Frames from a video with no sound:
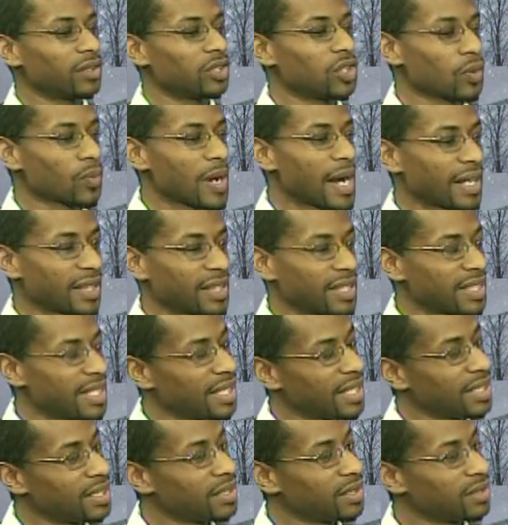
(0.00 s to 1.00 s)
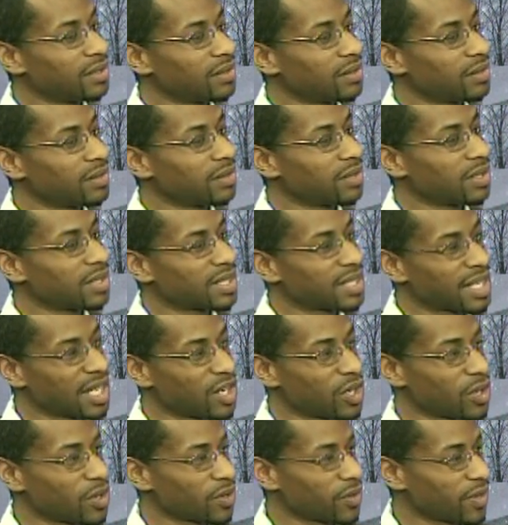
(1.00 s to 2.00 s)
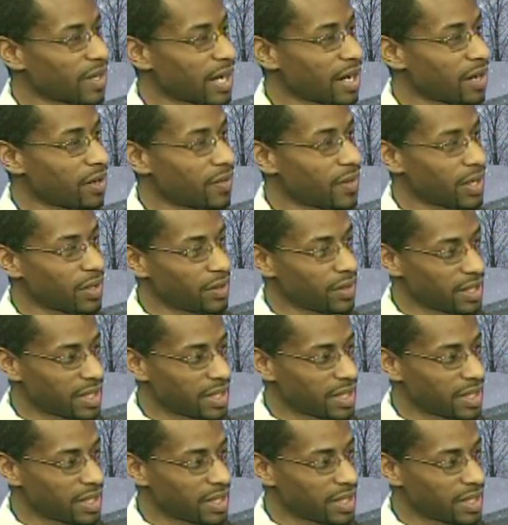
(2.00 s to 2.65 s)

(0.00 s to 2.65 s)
direct the teen center there.